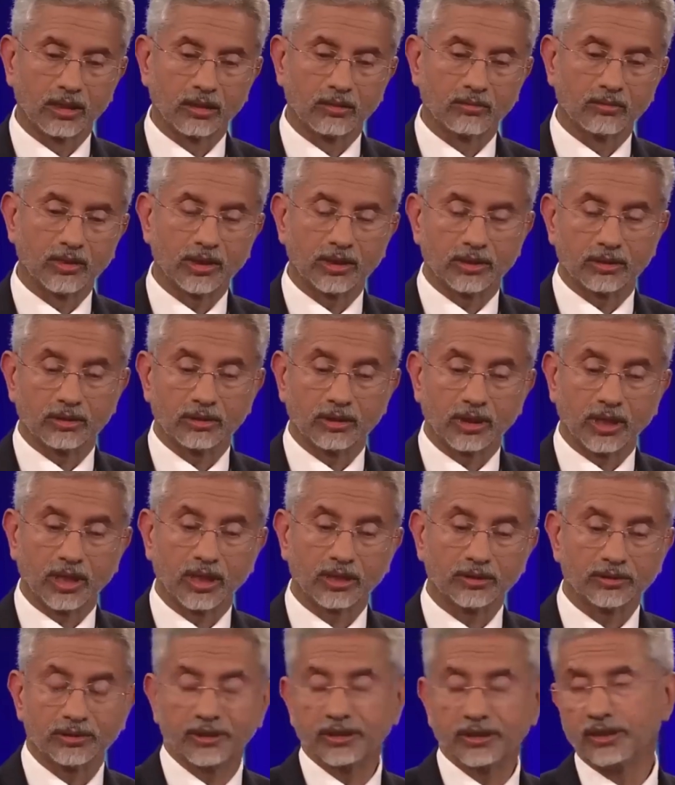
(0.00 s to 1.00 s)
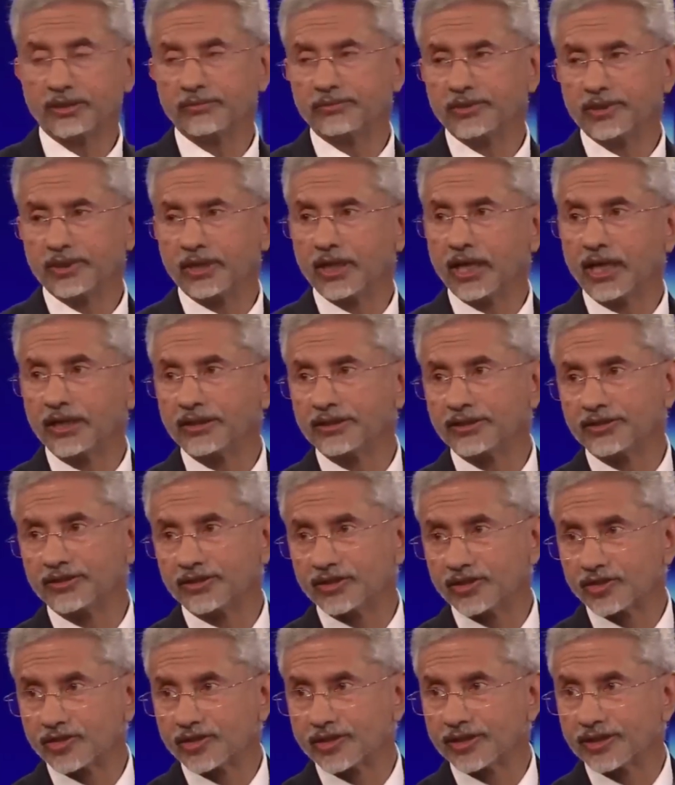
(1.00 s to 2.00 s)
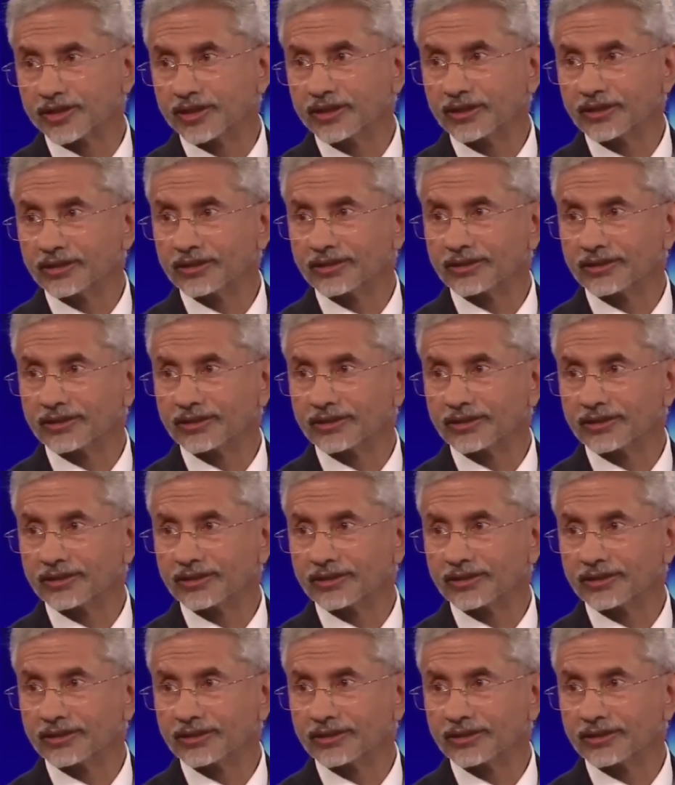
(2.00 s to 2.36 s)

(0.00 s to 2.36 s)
Well, ideally, we'd like it yesterday.